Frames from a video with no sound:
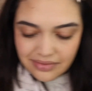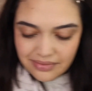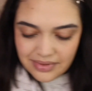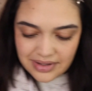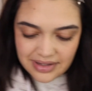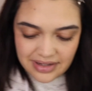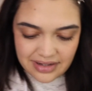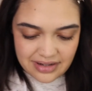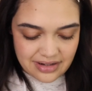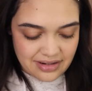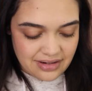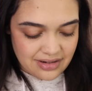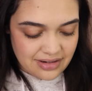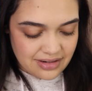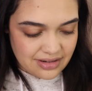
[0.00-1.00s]
my god,
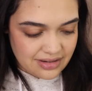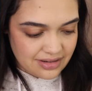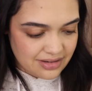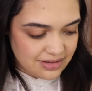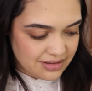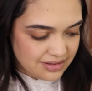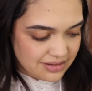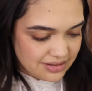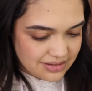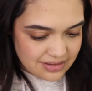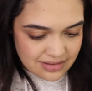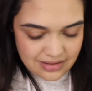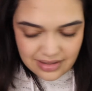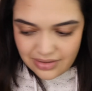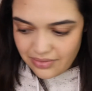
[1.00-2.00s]

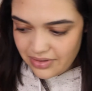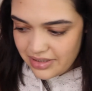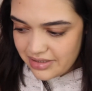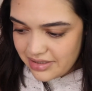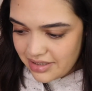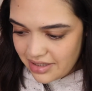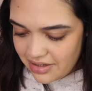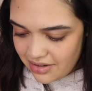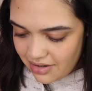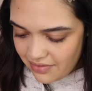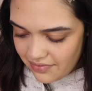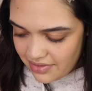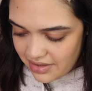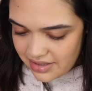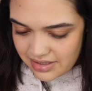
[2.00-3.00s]
I want to take
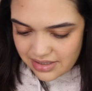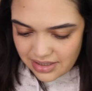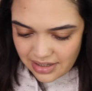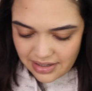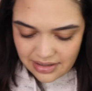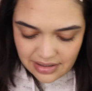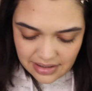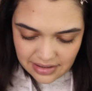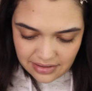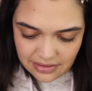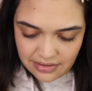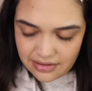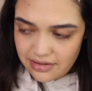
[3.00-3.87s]
off this highlighter.